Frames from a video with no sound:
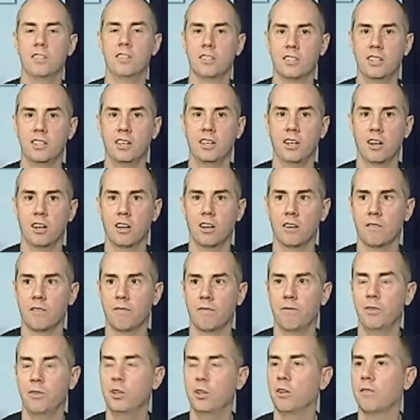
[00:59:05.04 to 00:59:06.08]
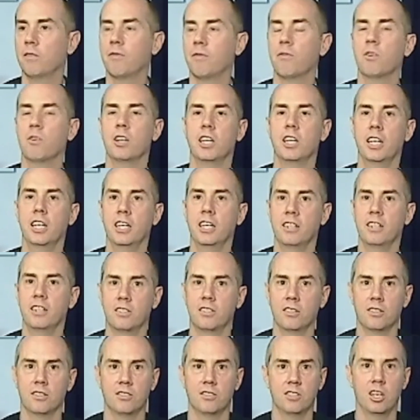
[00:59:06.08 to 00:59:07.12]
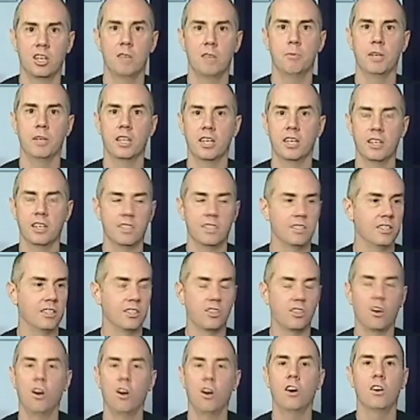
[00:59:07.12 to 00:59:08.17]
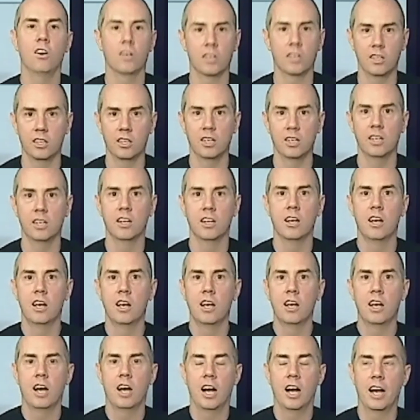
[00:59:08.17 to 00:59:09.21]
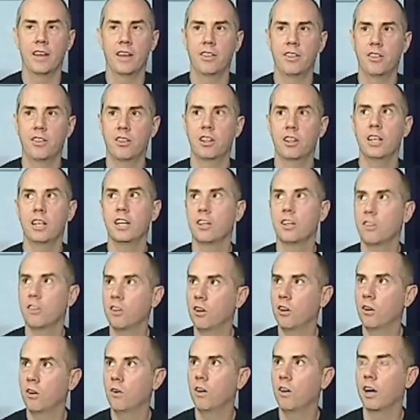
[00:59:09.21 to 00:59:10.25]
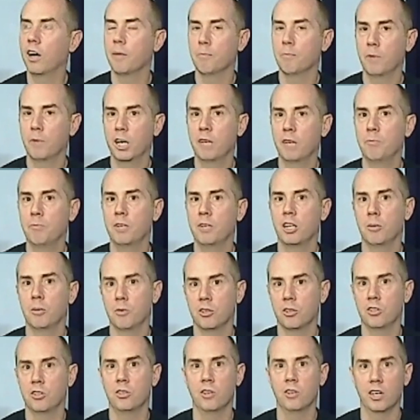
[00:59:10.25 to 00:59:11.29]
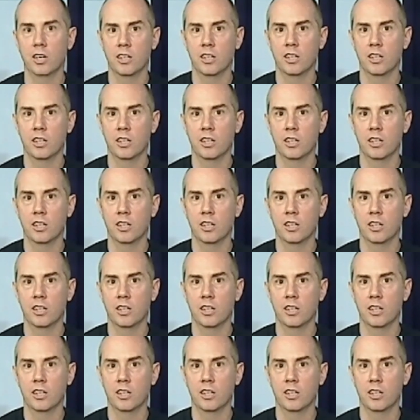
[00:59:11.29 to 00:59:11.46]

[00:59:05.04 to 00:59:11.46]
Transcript: here. Feel free to sub in. It's all good. I think, though, I might be able to do it.